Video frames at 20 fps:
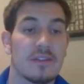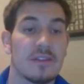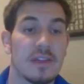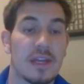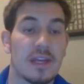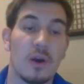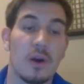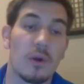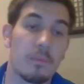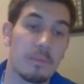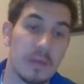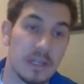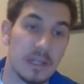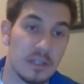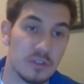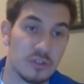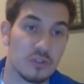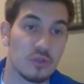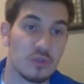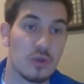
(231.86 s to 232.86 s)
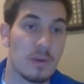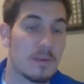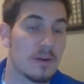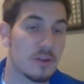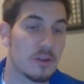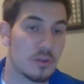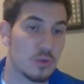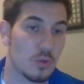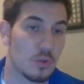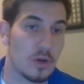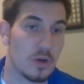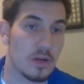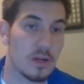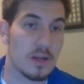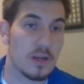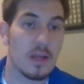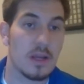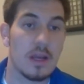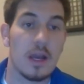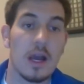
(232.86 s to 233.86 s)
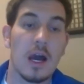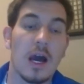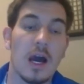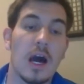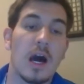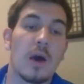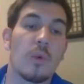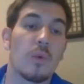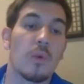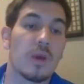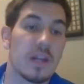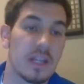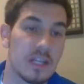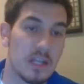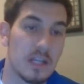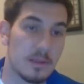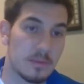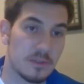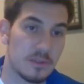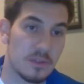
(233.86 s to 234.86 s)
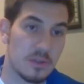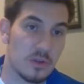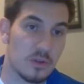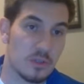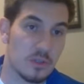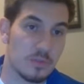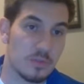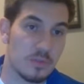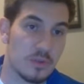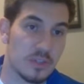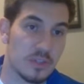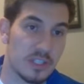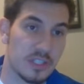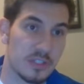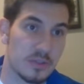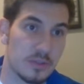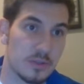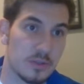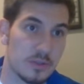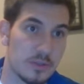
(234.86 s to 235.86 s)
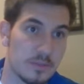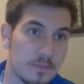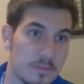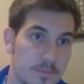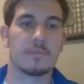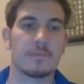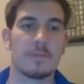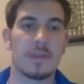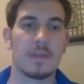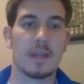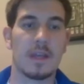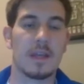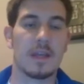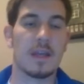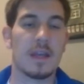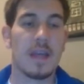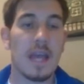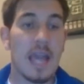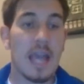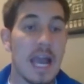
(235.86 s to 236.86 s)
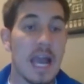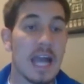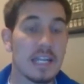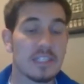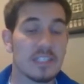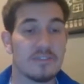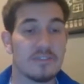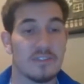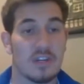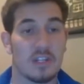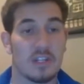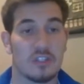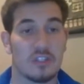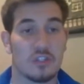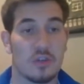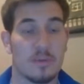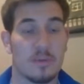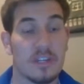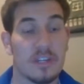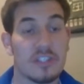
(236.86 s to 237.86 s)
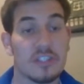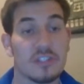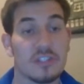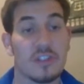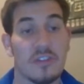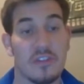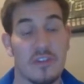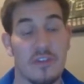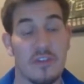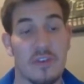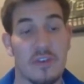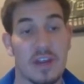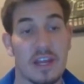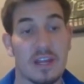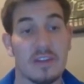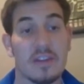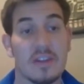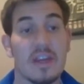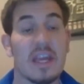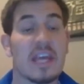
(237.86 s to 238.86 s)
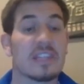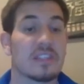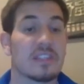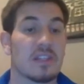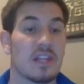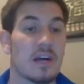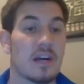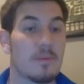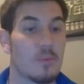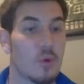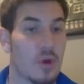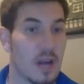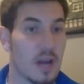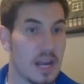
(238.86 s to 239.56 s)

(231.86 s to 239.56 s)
they aren't being discriminatory when it comes to those procedures. Active non-discrimination, on the other hand, is a lot more